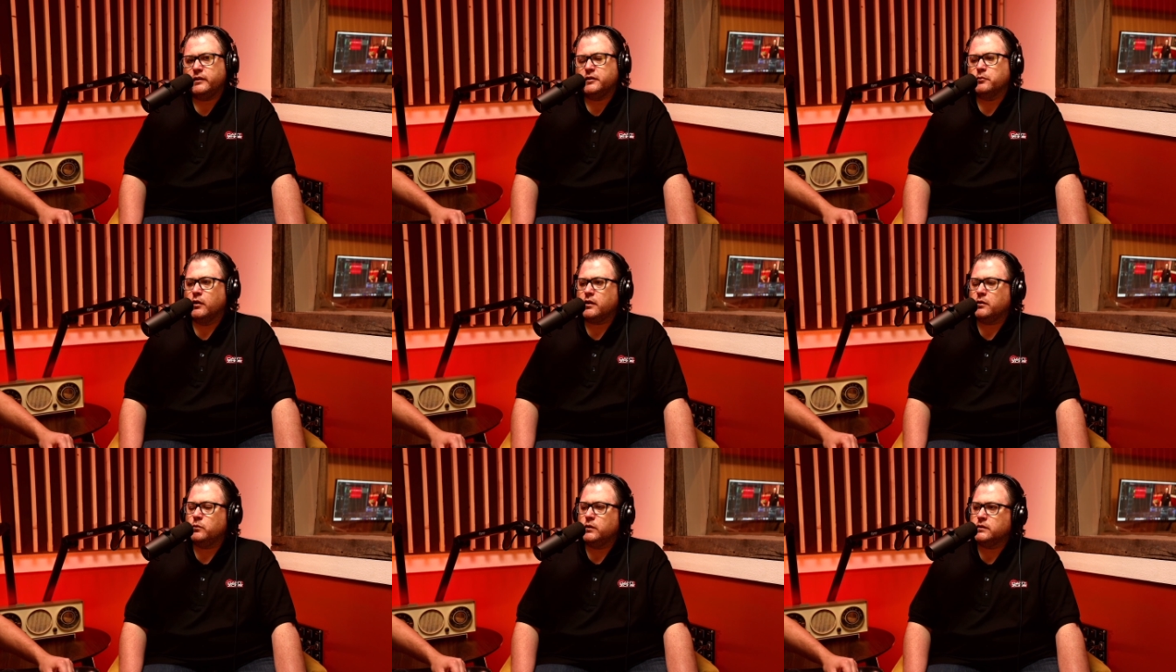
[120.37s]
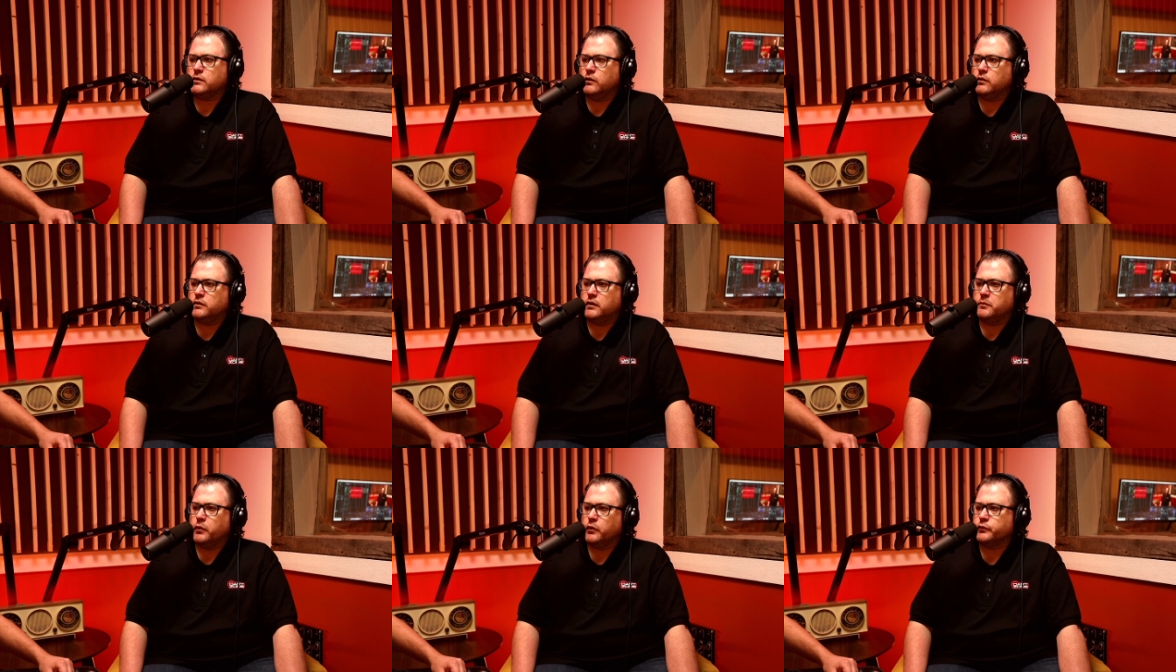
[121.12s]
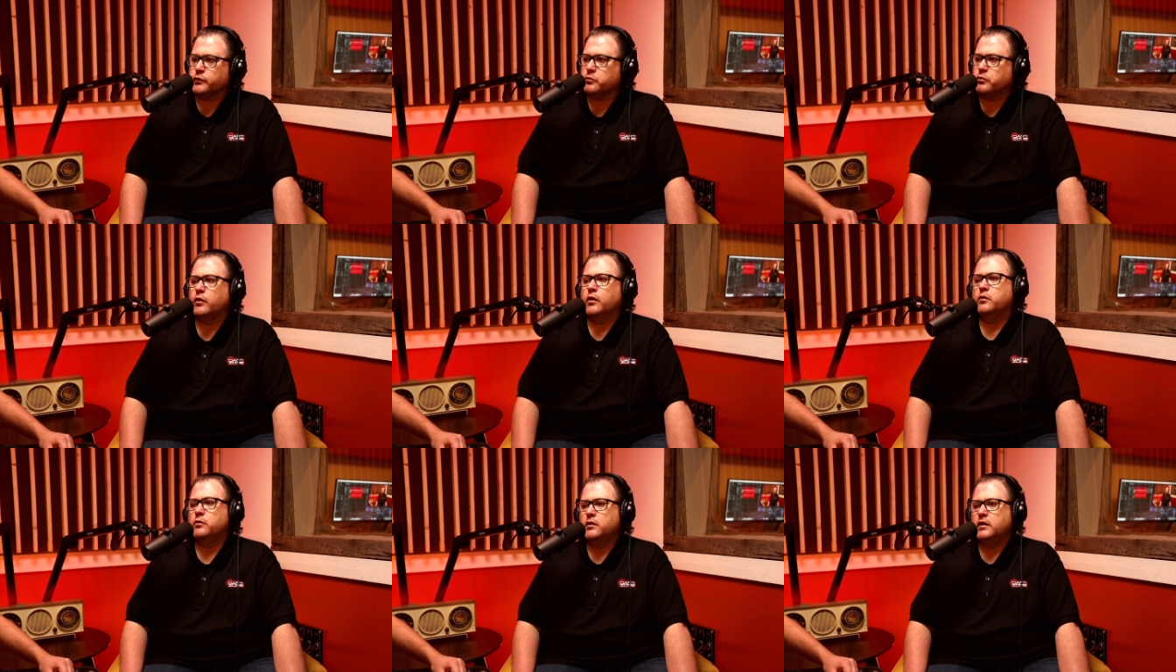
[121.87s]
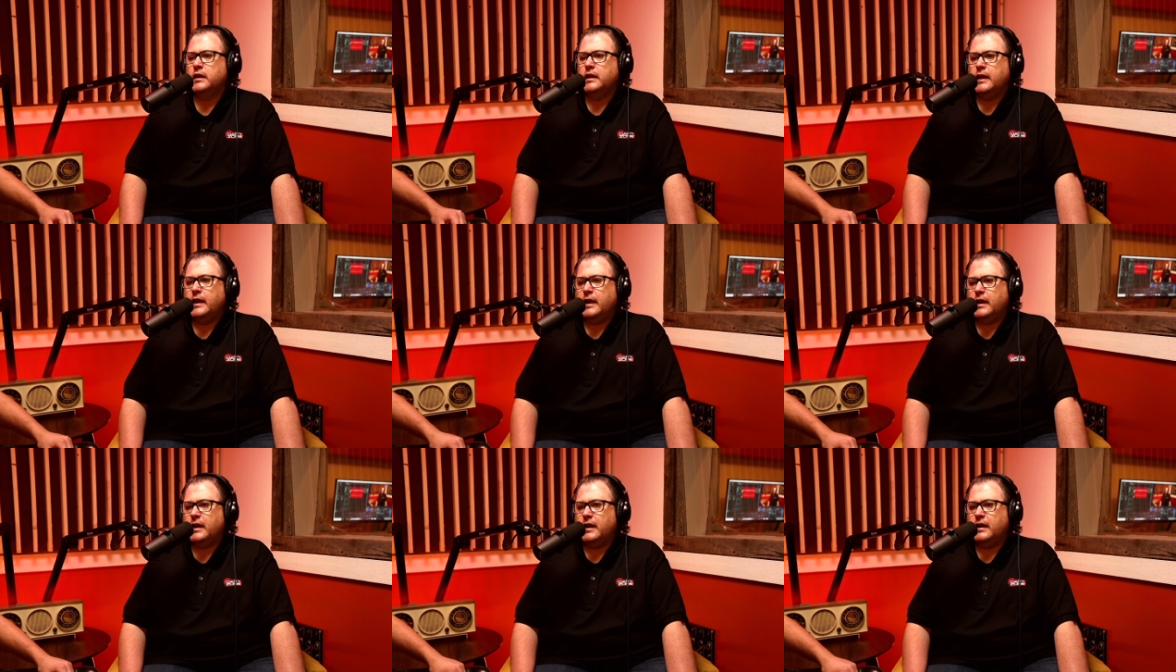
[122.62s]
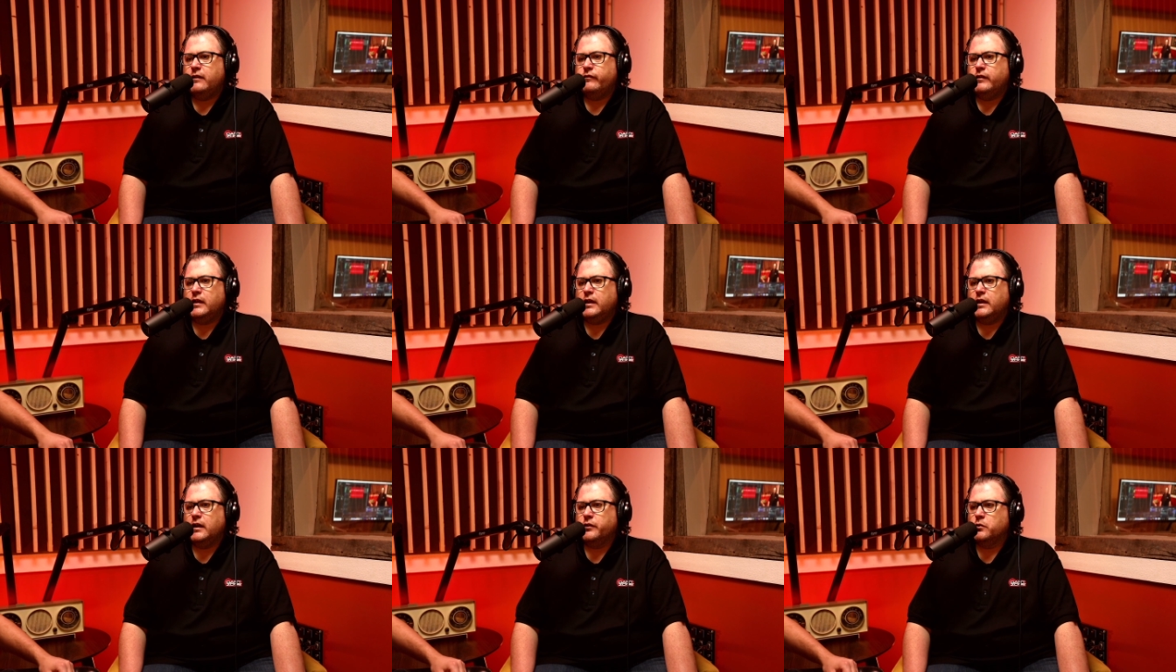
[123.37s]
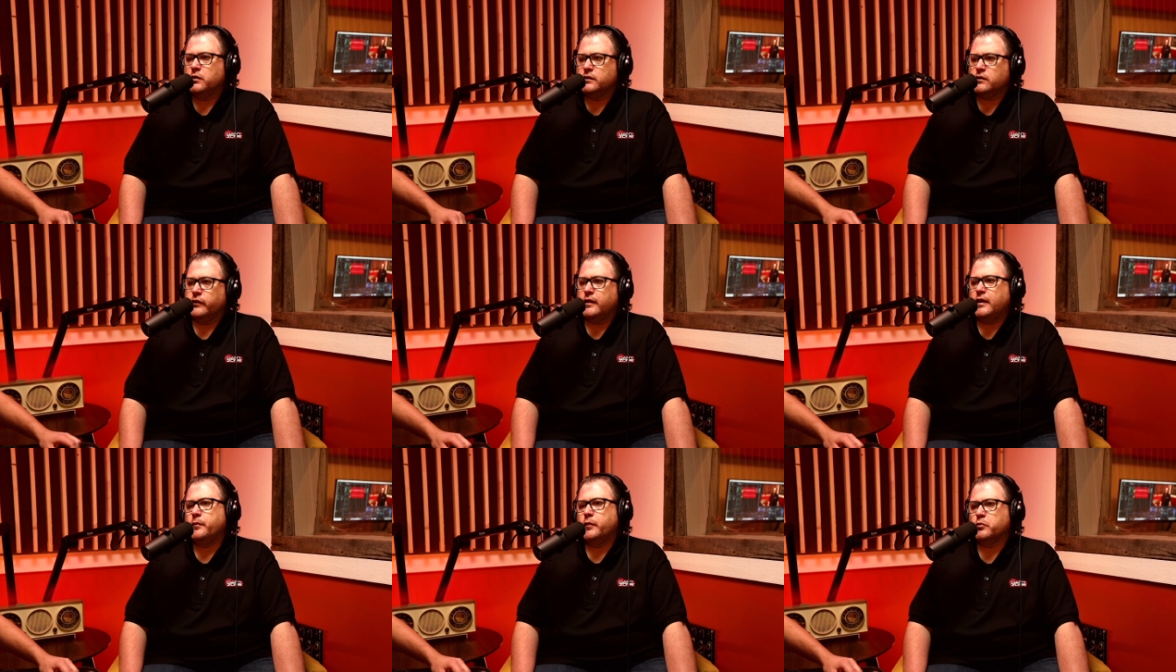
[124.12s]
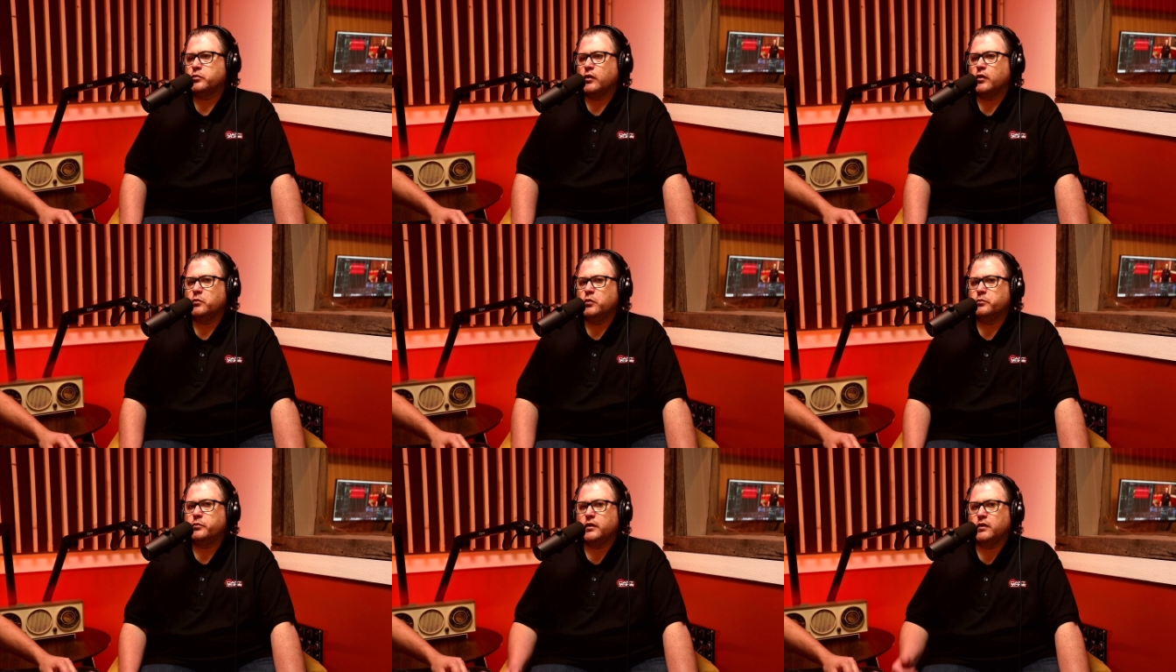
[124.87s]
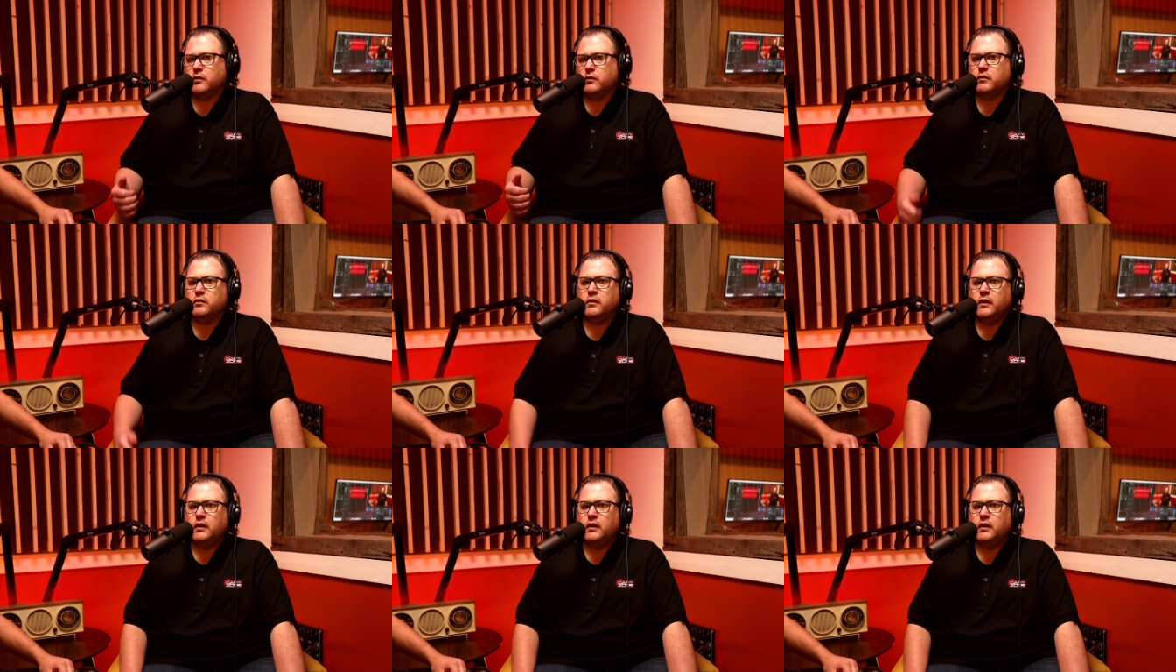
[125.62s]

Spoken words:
in the market. One's called the Pulsar Pro, and the other one is called the Nebula Pro. We'll put a little